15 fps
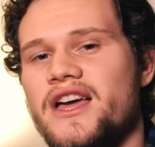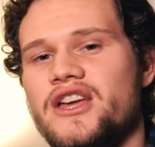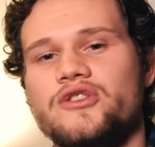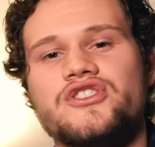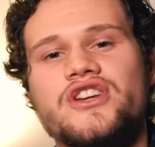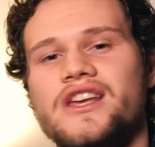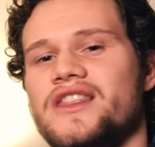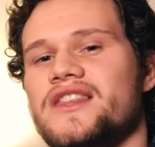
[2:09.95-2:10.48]
You're
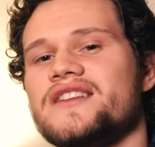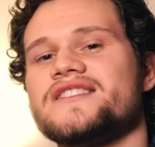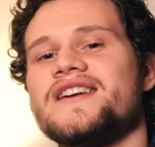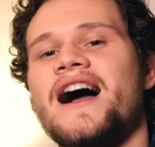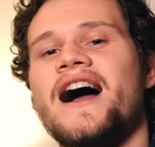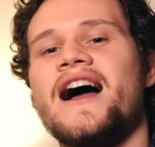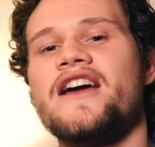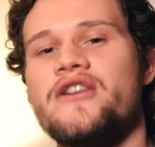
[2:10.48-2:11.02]
checking the
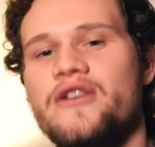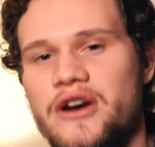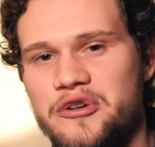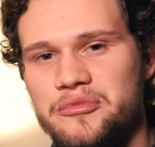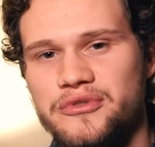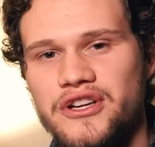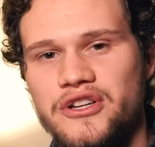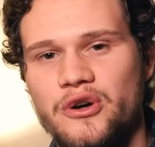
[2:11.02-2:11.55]
entire
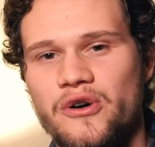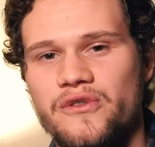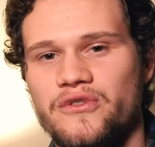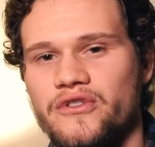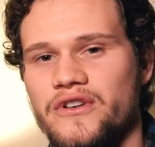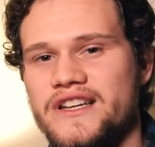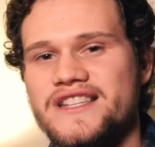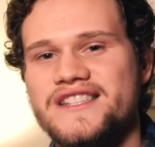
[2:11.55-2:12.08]
airplane
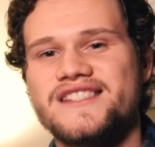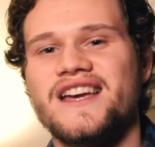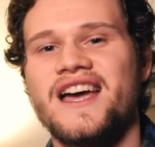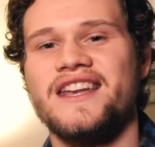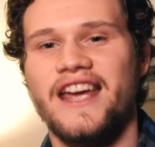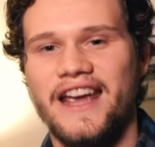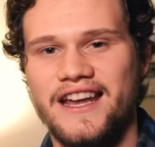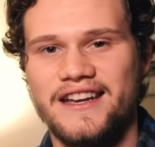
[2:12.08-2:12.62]
over
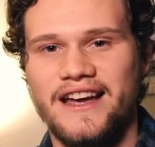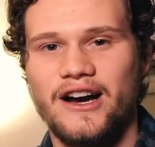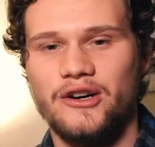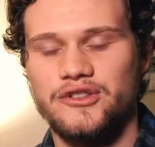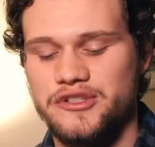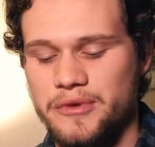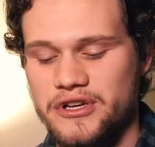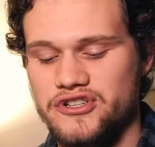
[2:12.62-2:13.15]
inside and
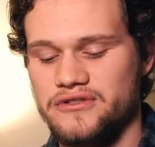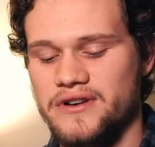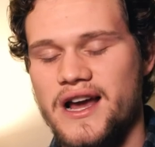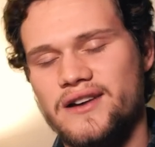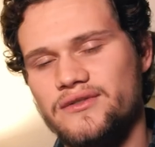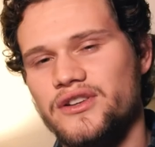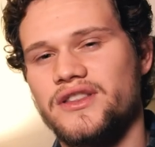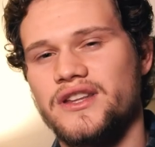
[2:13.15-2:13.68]
out to make sure
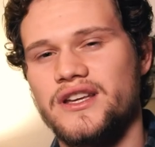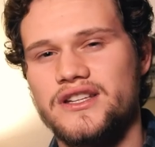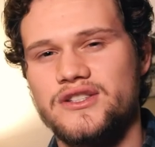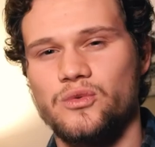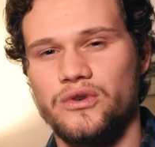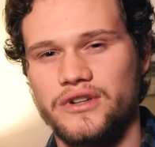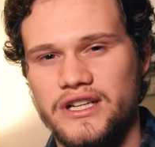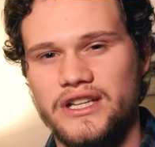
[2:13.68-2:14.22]
everything
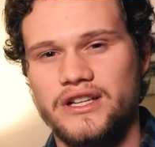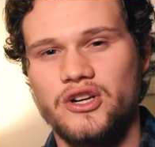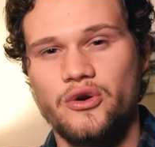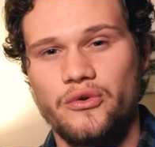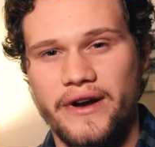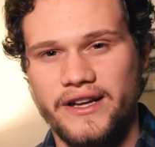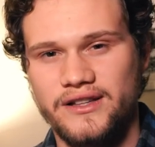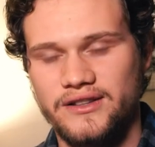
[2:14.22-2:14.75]
is working
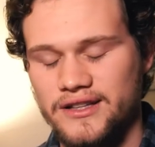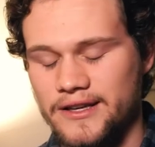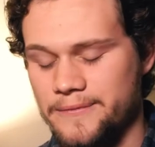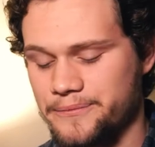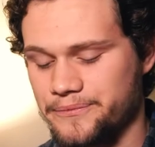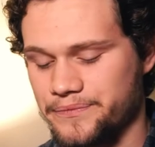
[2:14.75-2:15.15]
correctly.